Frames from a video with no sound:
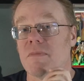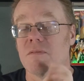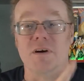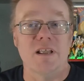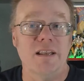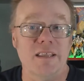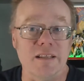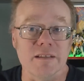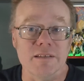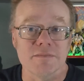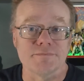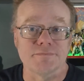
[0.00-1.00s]
But I
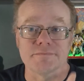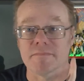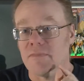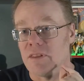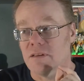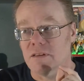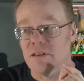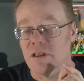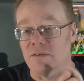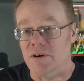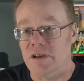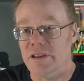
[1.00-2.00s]
didn't.
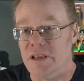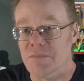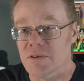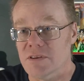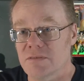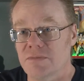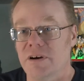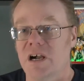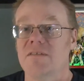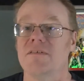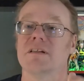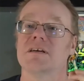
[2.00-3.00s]
Went on to episode
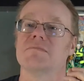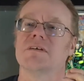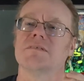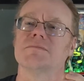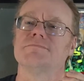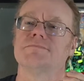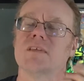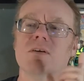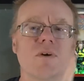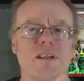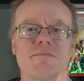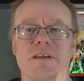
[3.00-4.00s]
5, and I'm like,
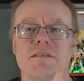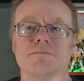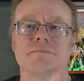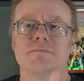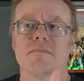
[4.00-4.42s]
wait a minute.